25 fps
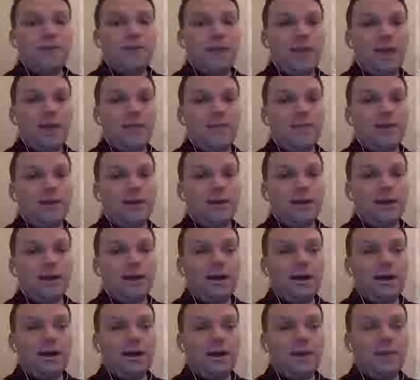have a
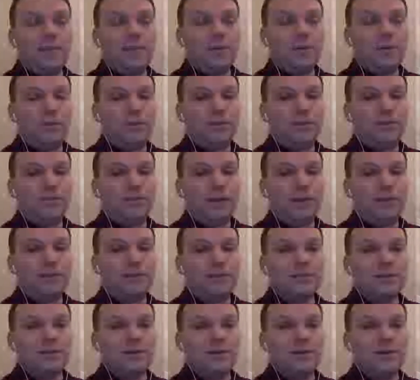mobile
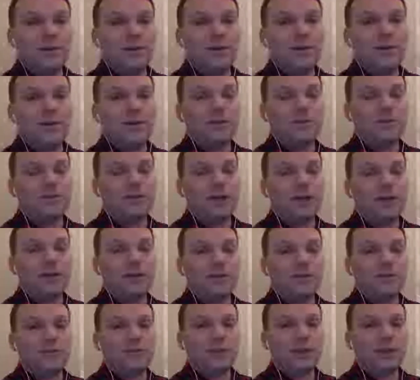device and you go outside
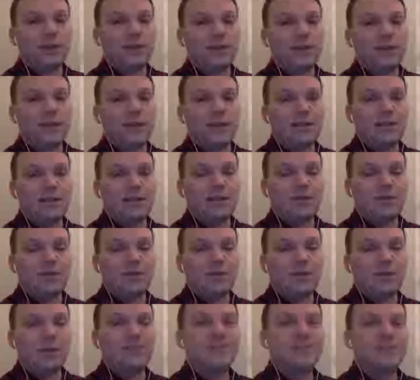and you try and
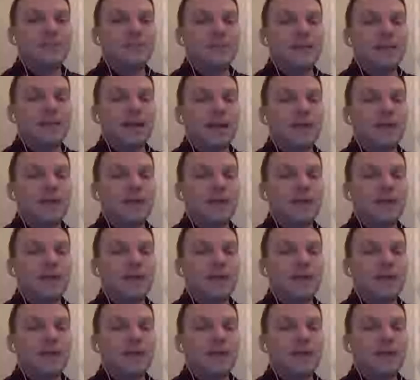read something